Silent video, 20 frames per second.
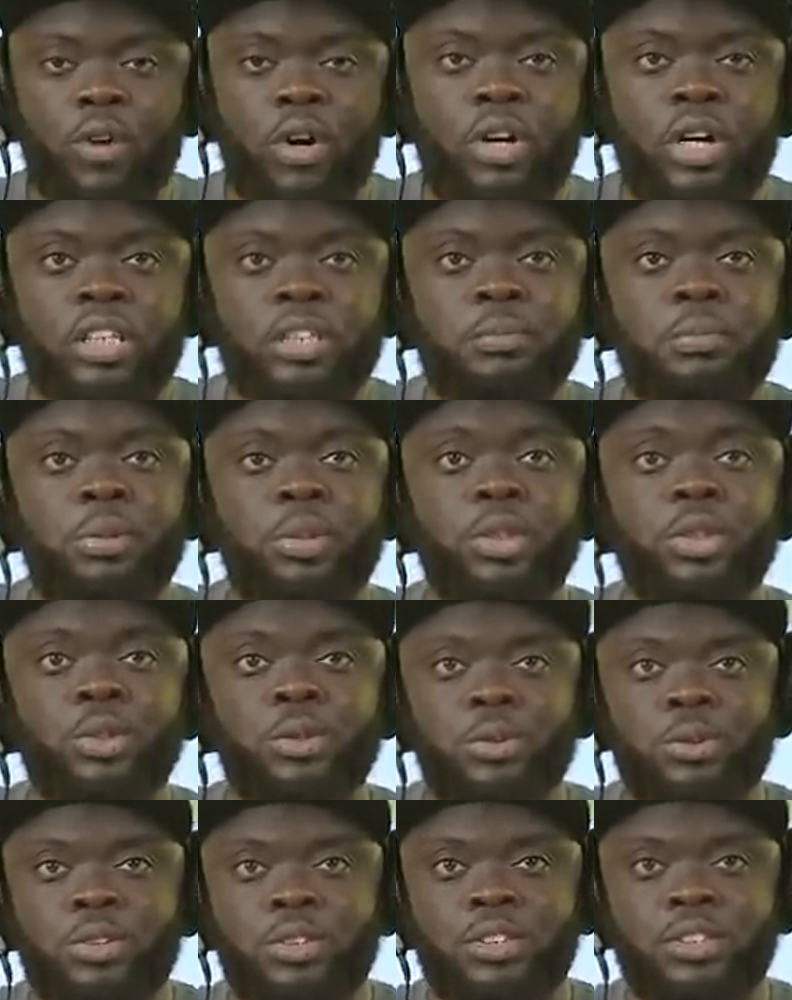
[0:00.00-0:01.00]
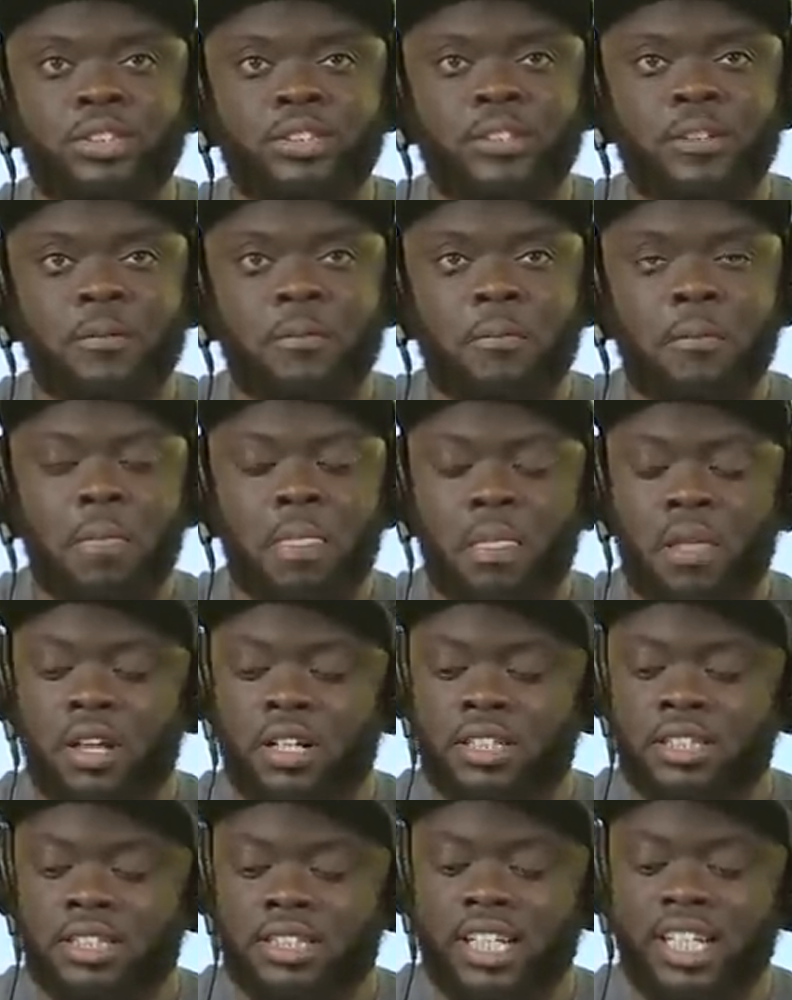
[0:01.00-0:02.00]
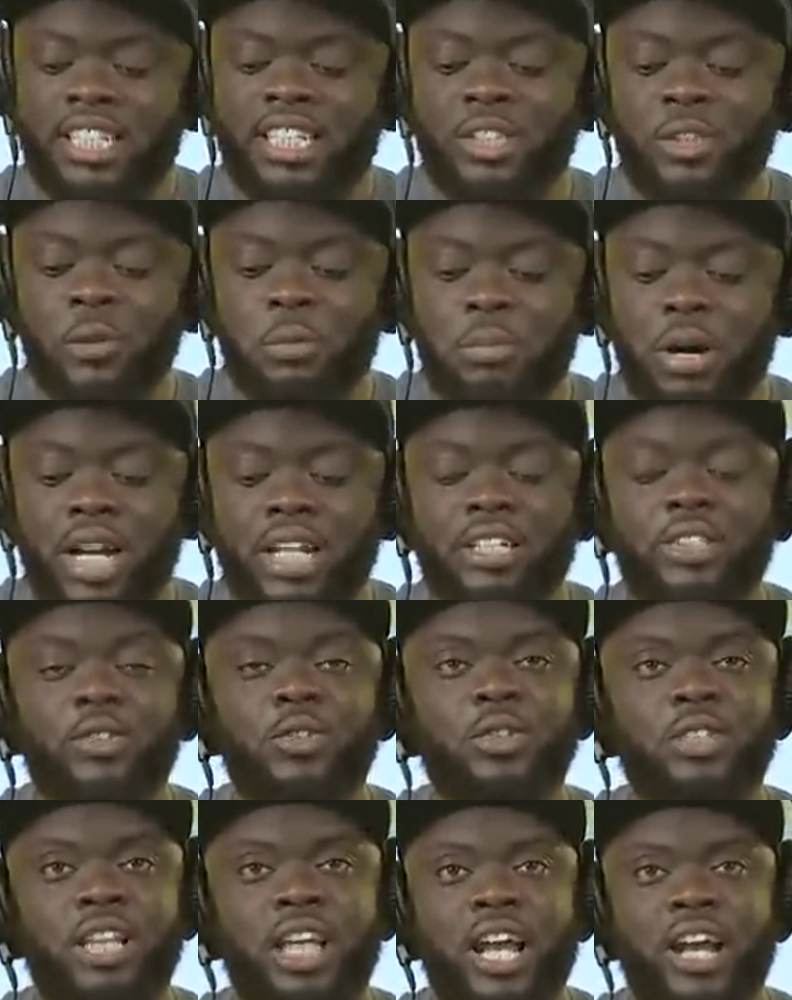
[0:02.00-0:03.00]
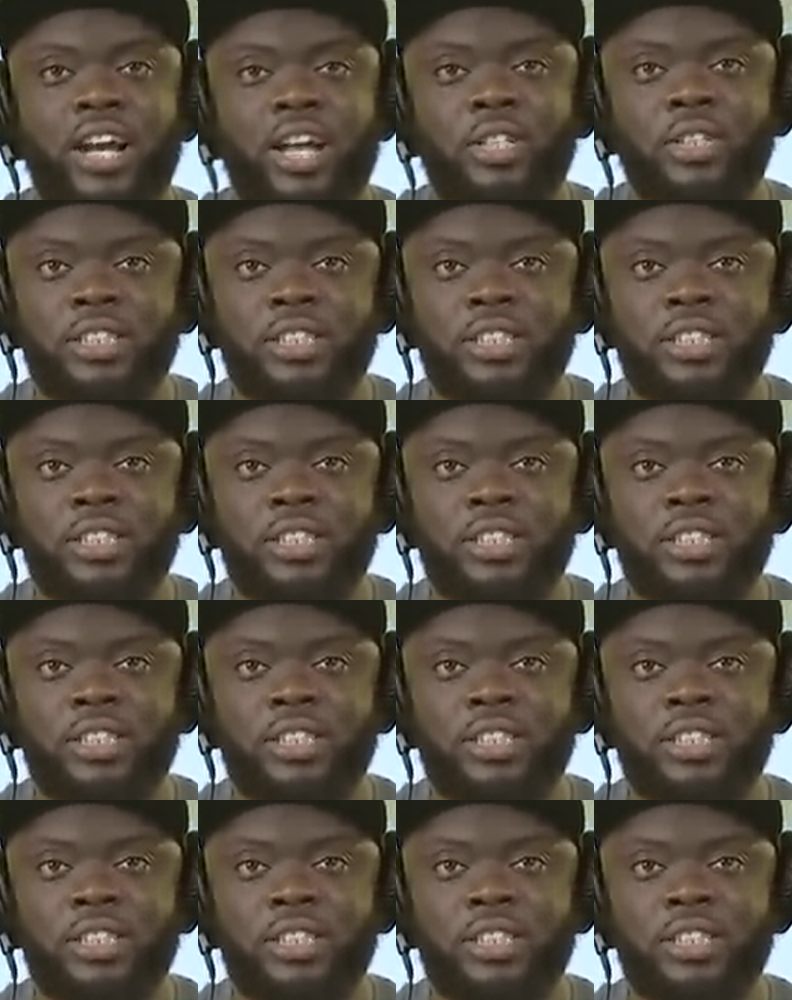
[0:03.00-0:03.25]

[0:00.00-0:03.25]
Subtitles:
forest bureau. Turning you back into Naira.